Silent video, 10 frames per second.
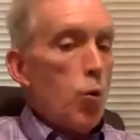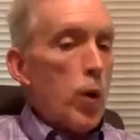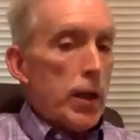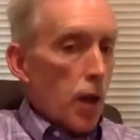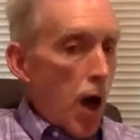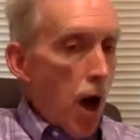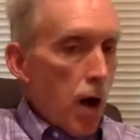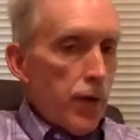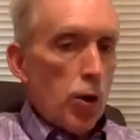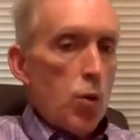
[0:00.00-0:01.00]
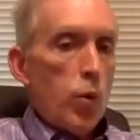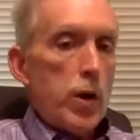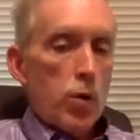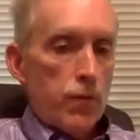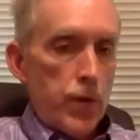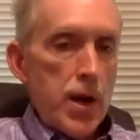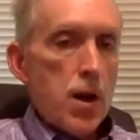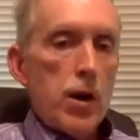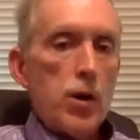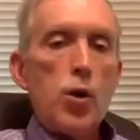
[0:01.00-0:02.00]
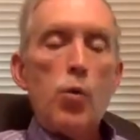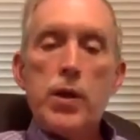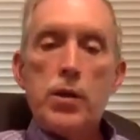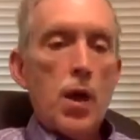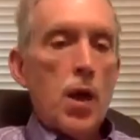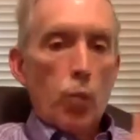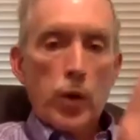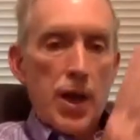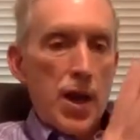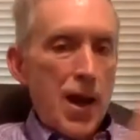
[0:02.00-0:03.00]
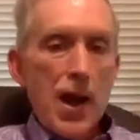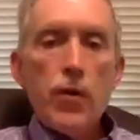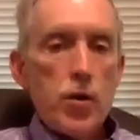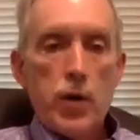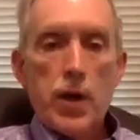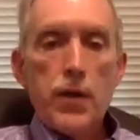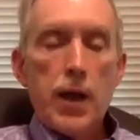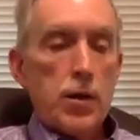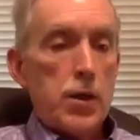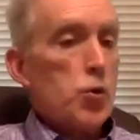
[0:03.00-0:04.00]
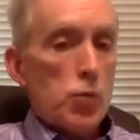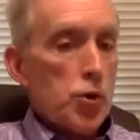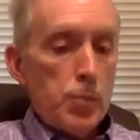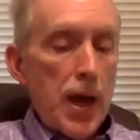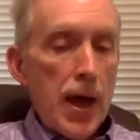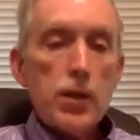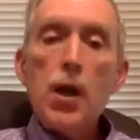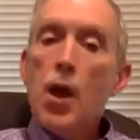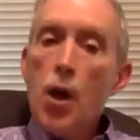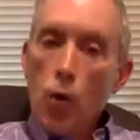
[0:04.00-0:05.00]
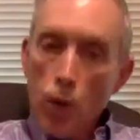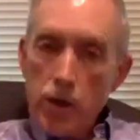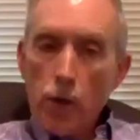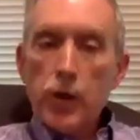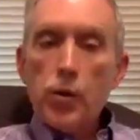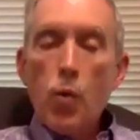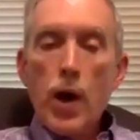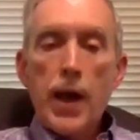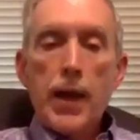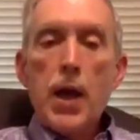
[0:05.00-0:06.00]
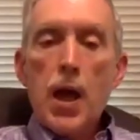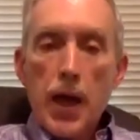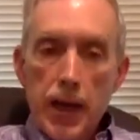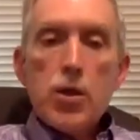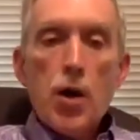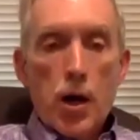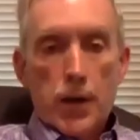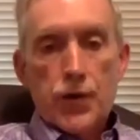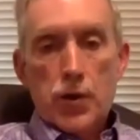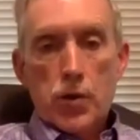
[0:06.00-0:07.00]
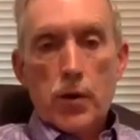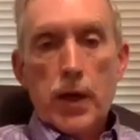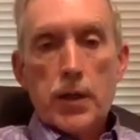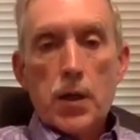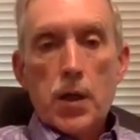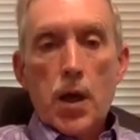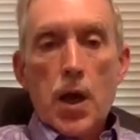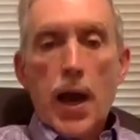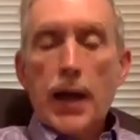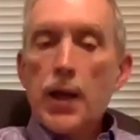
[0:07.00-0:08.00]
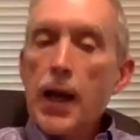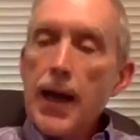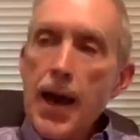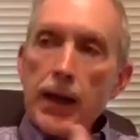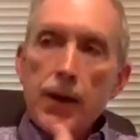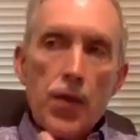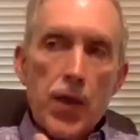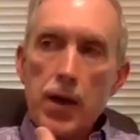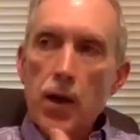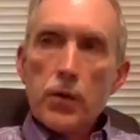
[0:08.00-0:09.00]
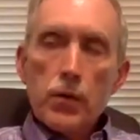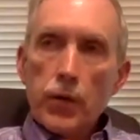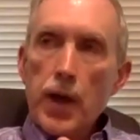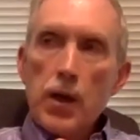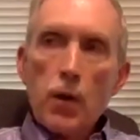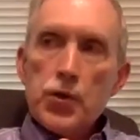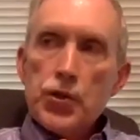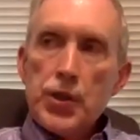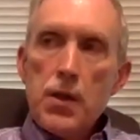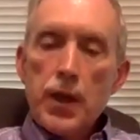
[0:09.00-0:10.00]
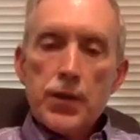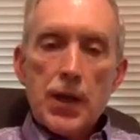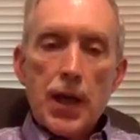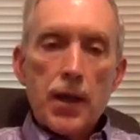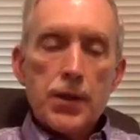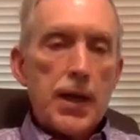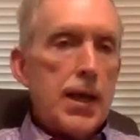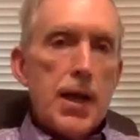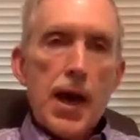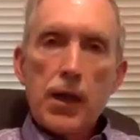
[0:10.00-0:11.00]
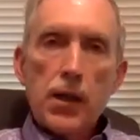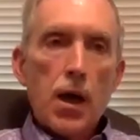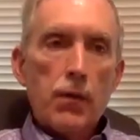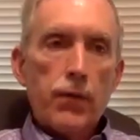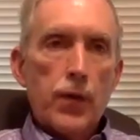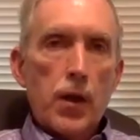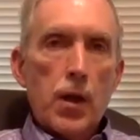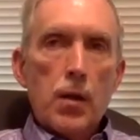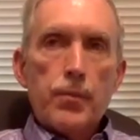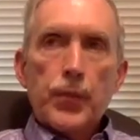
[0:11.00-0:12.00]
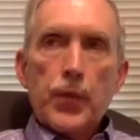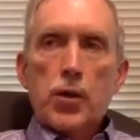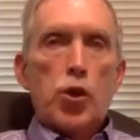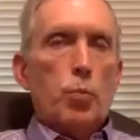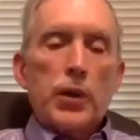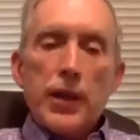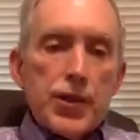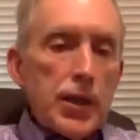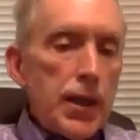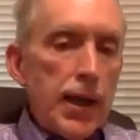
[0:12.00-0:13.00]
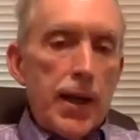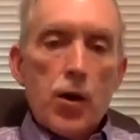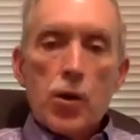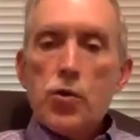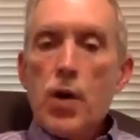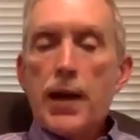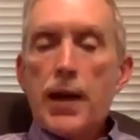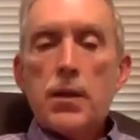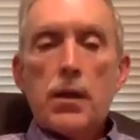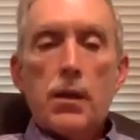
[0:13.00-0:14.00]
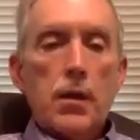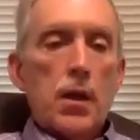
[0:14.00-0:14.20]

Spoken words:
we love and who we revere and who we would never do anything to disrespect, we do it the way he taught us to do it. And again, they don't see this as any kind of duplicity or trying to